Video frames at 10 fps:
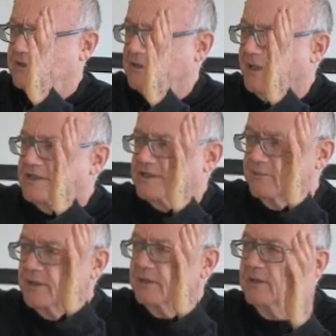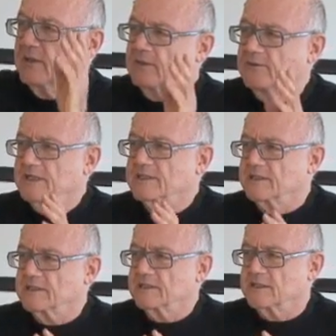To call someone
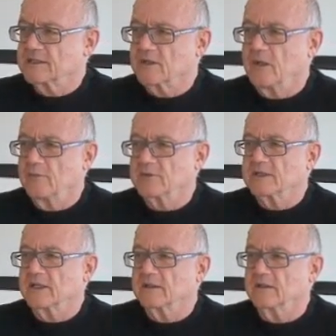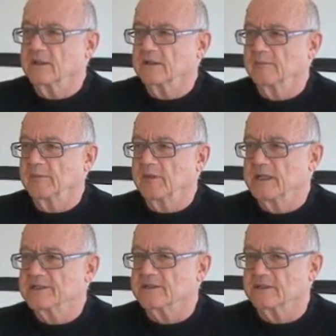racist is almost like calling them a
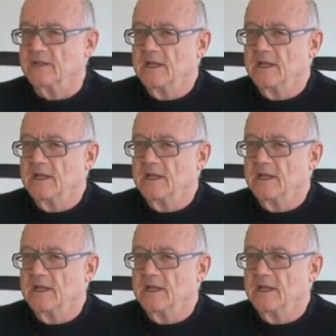monster.